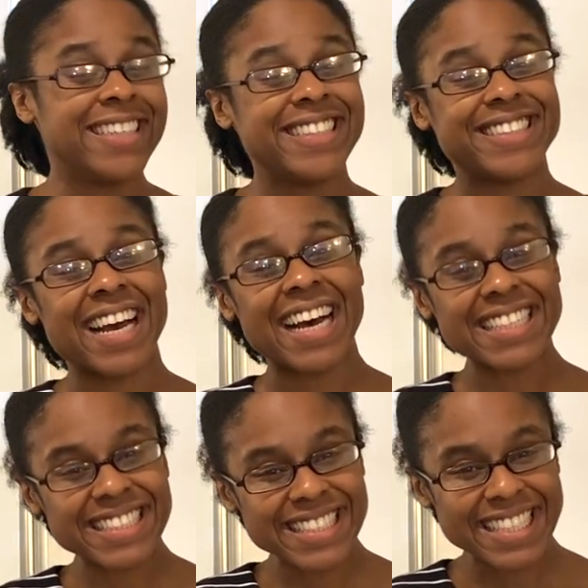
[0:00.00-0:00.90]

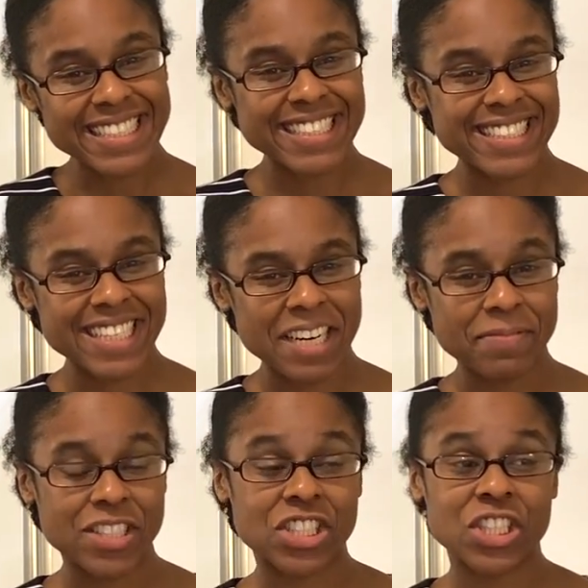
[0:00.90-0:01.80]
Daddy has a job.
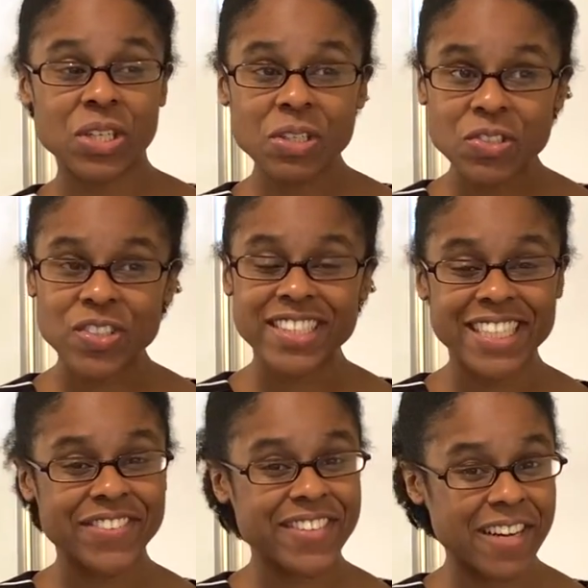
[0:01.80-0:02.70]
The children
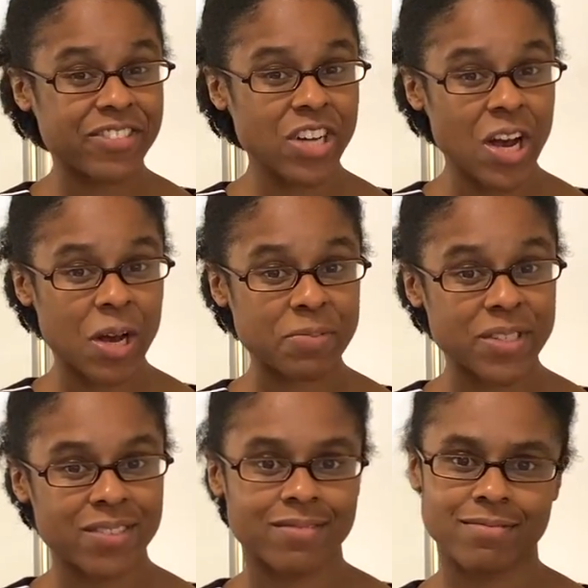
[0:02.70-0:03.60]
even have jobs.
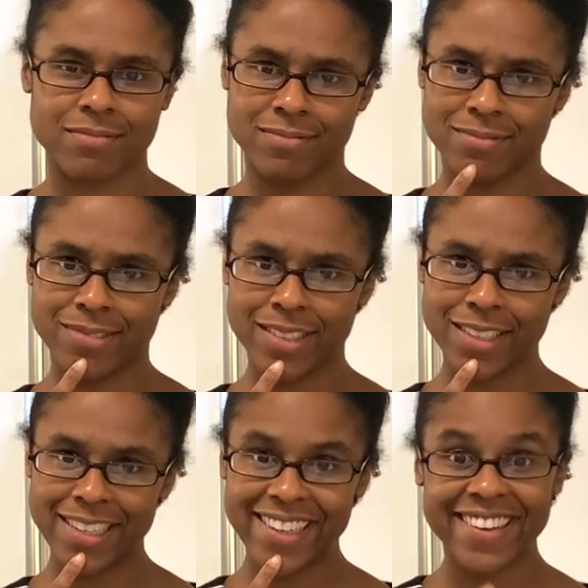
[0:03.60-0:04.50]

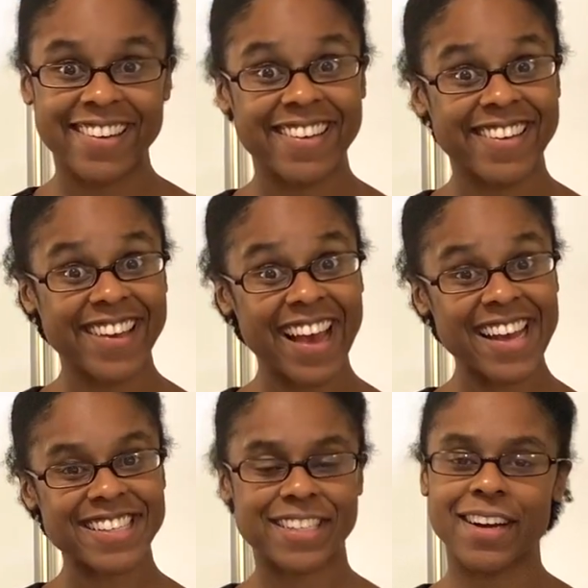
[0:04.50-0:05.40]
Really?
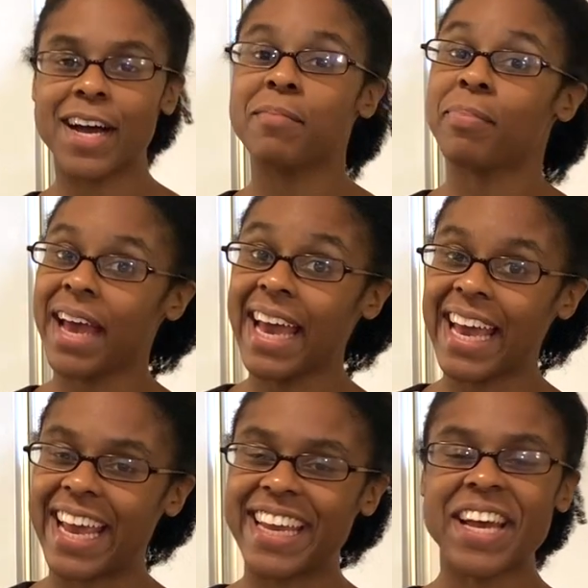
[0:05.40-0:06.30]
Yeah, they're
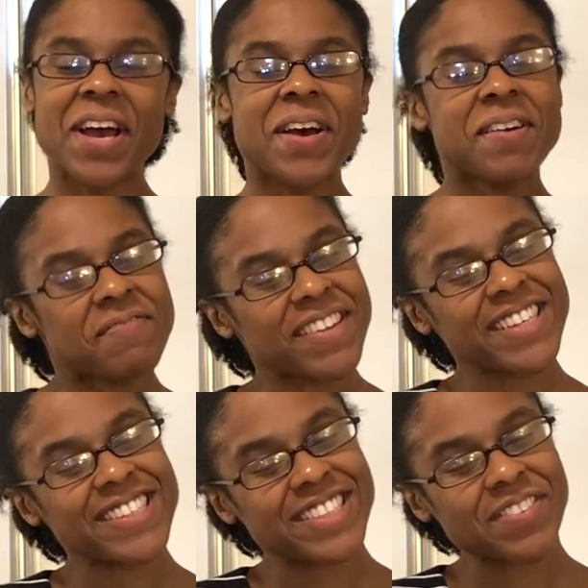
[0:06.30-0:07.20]
unpaid, but
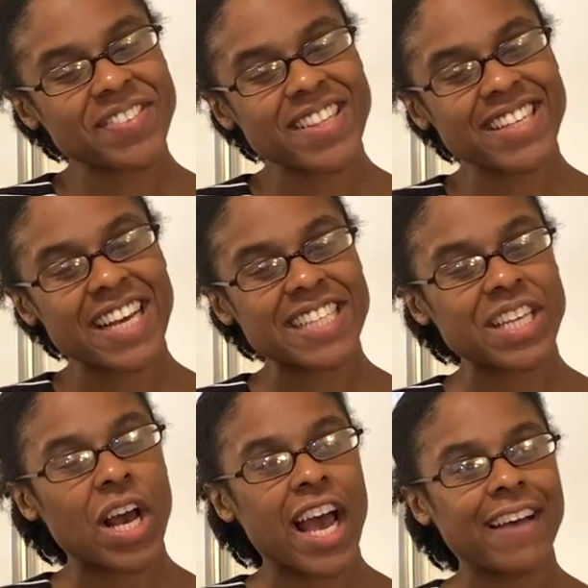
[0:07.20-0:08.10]
they're jobs nonetheless.
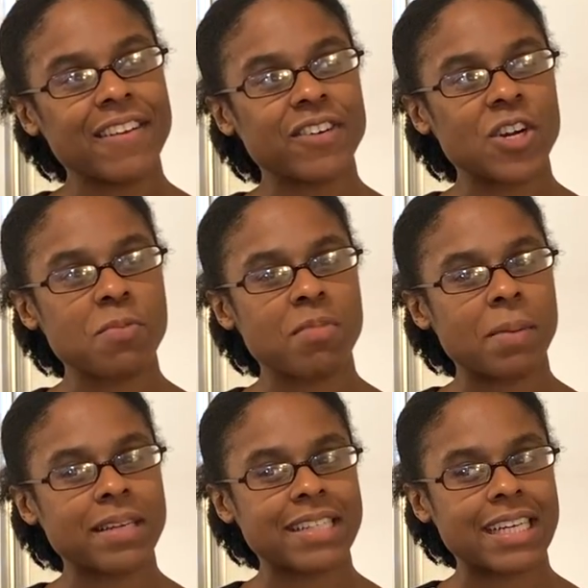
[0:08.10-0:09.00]
Have you ever heard
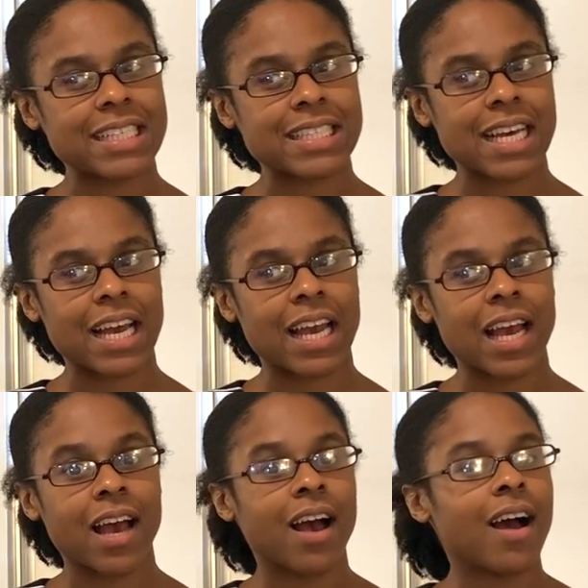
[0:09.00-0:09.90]
mommy and daddy
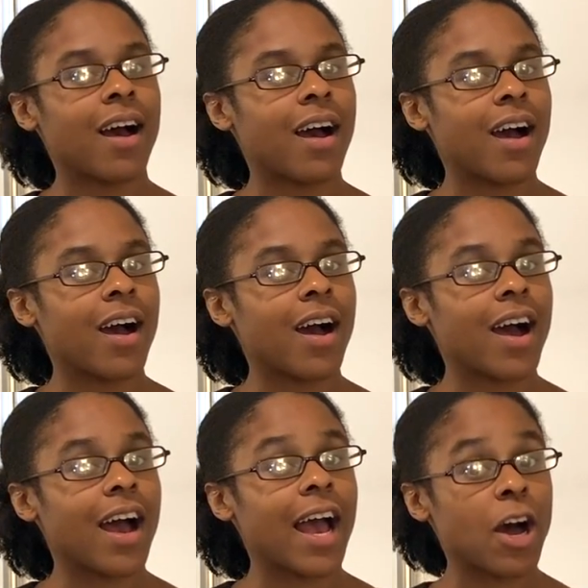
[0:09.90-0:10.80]
say,
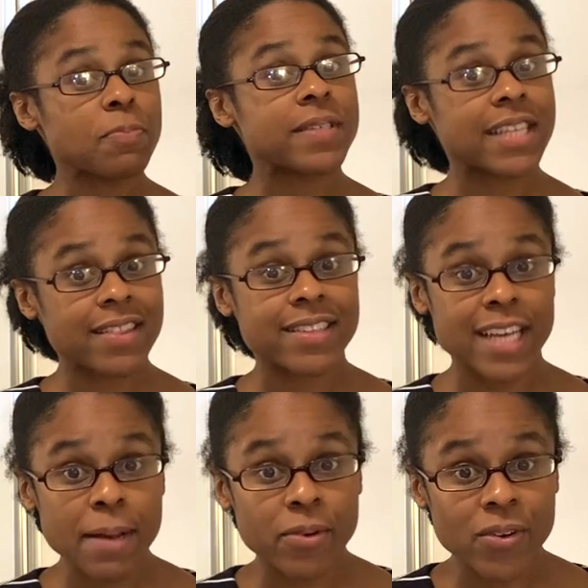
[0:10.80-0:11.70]
help set the
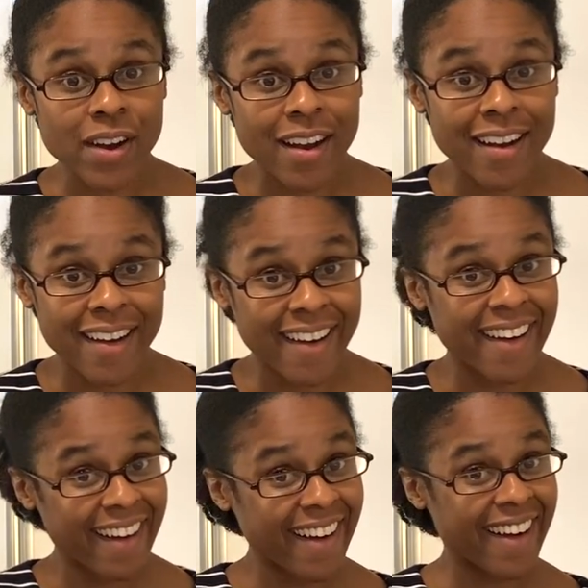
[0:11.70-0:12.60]
table?
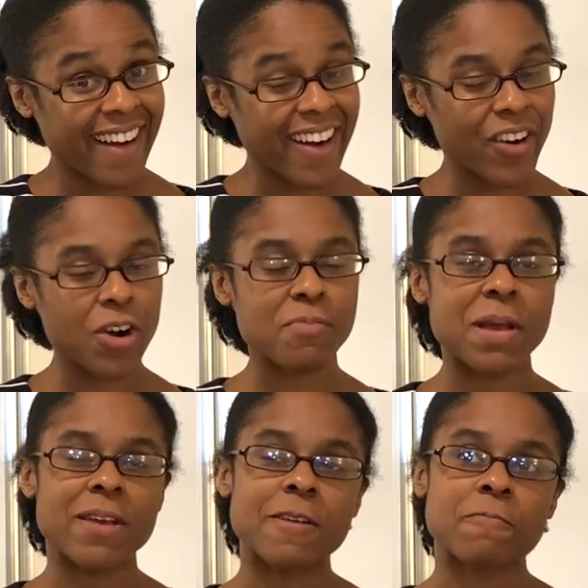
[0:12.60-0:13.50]
Or
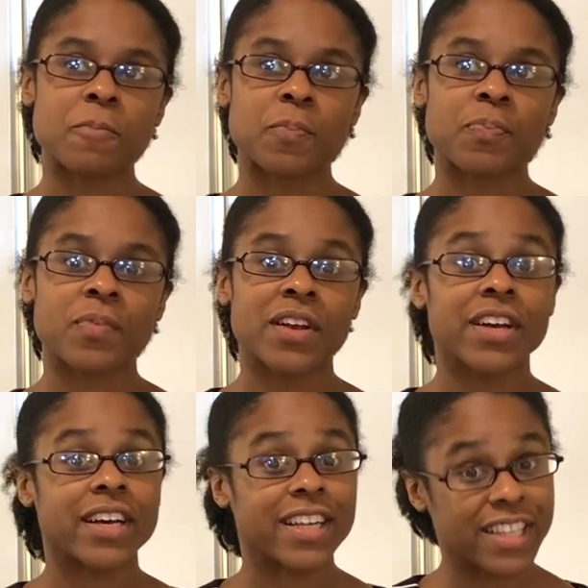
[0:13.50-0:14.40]
maybe
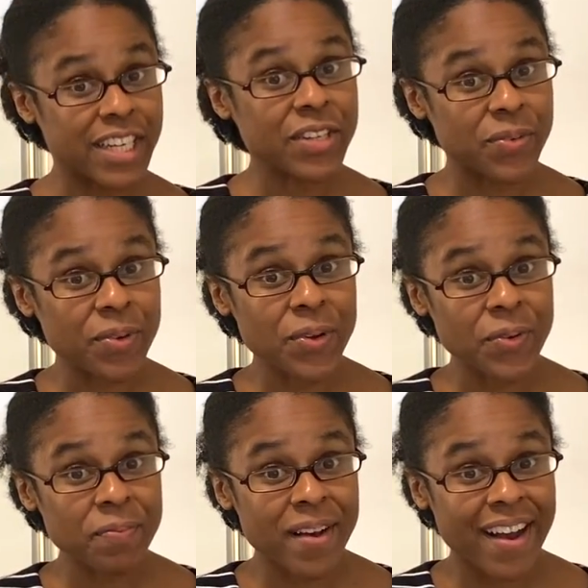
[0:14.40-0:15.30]
clean your
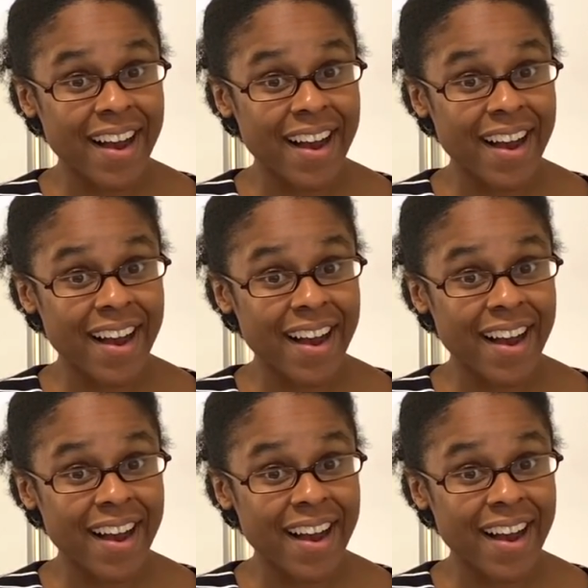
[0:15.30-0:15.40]
room?